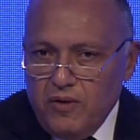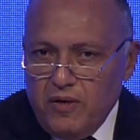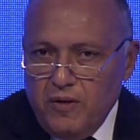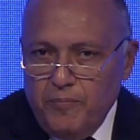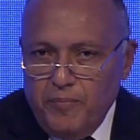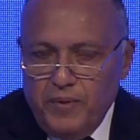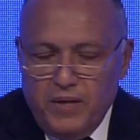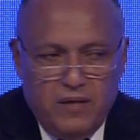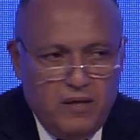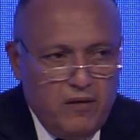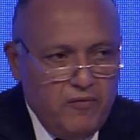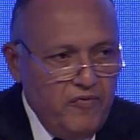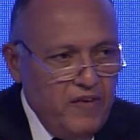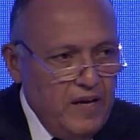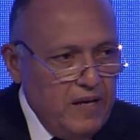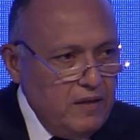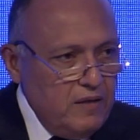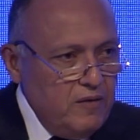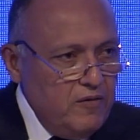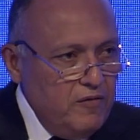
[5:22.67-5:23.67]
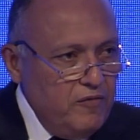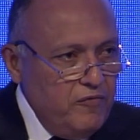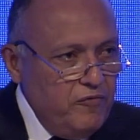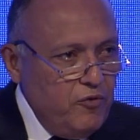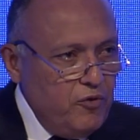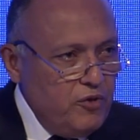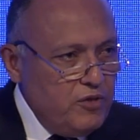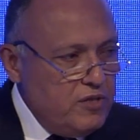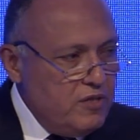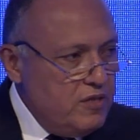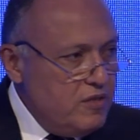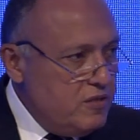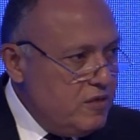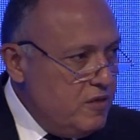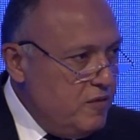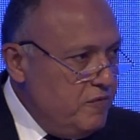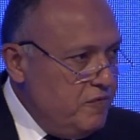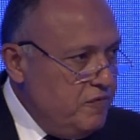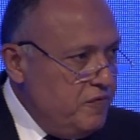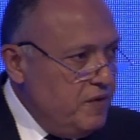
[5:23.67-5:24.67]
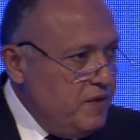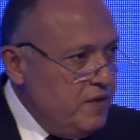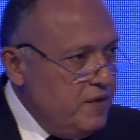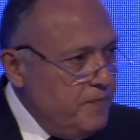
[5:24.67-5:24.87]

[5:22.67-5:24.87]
the competing forces of